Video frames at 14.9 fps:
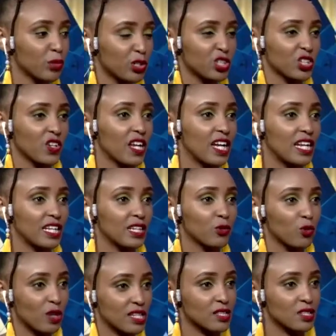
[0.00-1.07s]
emotionally,
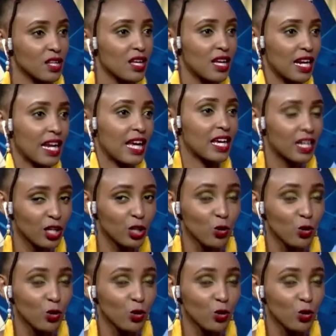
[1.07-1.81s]
like